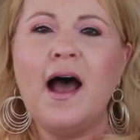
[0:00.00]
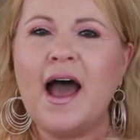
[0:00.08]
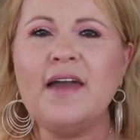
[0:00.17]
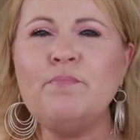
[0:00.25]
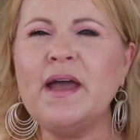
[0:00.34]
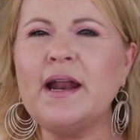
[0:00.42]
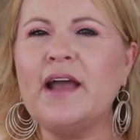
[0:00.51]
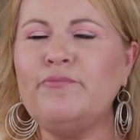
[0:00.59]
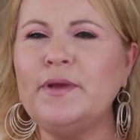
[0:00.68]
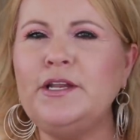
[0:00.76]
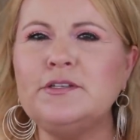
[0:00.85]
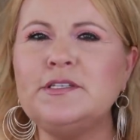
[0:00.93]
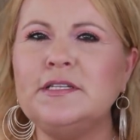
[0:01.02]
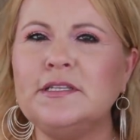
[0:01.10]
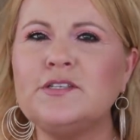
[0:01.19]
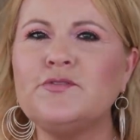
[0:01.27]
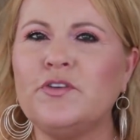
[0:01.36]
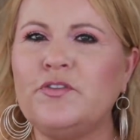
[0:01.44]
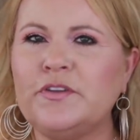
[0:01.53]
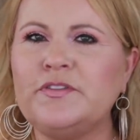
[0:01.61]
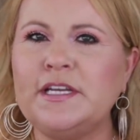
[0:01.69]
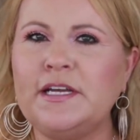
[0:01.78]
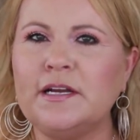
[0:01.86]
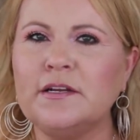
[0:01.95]
I bet I've been using this for
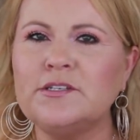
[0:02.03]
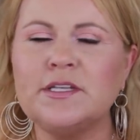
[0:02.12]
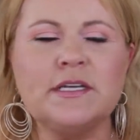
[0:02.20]
fifteen years.